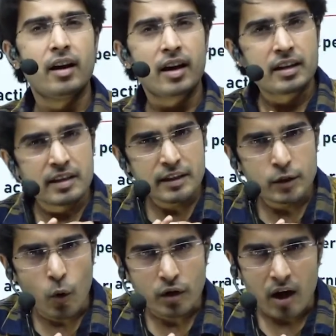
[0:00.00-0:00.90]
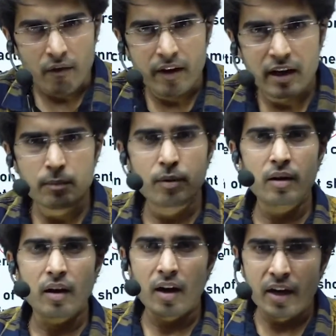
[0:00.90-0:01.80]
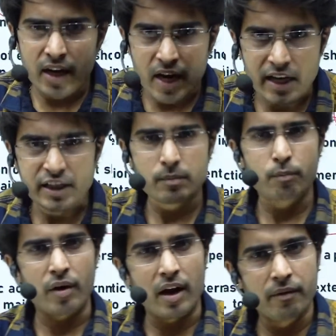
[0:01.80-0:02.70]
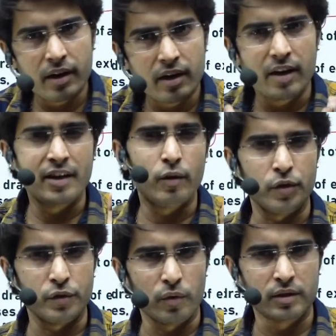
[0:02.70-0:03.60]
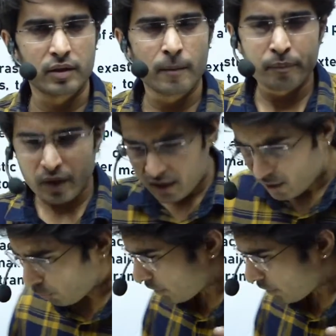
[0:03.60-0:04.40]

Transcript: it is not available against private individuals. Now